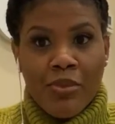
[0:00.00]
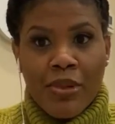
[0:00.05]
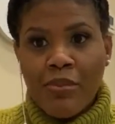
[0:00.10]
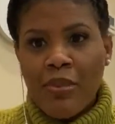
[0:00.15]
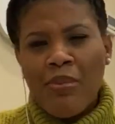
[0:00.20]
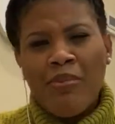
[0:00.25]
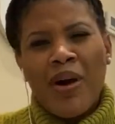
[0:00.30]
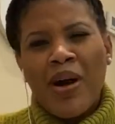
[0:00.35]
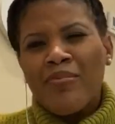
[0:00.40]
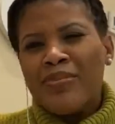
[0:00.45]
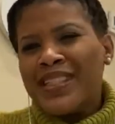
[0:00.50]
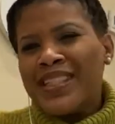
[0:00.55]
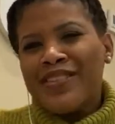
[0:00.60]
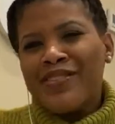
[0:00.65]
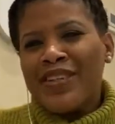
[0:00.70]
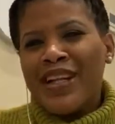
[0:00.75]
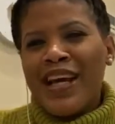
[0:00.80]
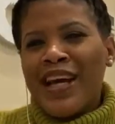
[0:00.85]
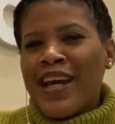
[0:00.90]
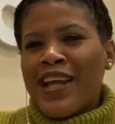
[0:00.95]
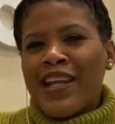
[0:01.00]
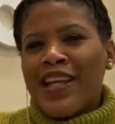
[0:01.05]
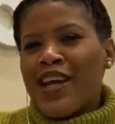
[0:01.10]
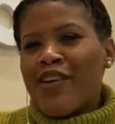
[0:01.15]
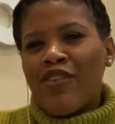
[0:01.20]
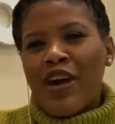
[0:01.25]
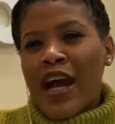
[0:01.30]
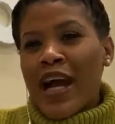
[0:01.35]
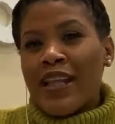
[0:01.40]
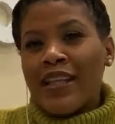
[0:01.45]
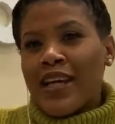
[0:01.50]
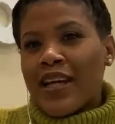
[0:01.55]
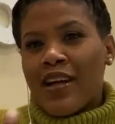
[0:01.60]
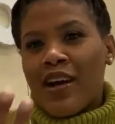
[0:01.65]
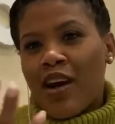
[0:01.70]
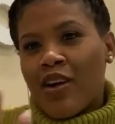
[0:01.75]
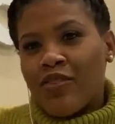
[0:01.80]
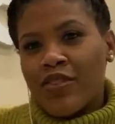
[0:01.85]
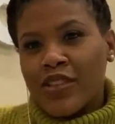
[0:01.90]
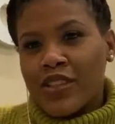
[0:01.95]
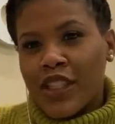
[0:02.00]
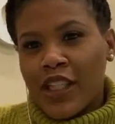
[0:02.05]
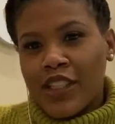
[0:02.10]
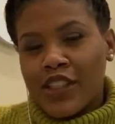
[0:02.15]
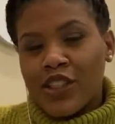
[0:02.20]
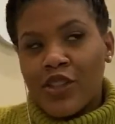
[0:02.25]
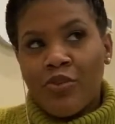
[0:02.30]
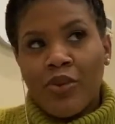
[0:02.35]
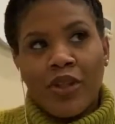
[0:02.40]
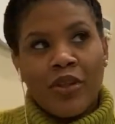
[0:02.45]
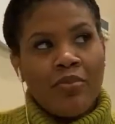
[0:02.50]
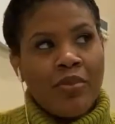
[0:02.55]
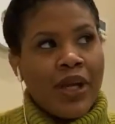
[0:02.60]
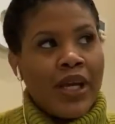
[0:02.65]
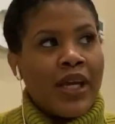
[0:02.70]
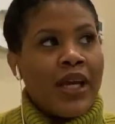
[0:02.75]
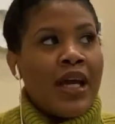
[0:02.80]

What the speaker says: My mom never had that conversation with me.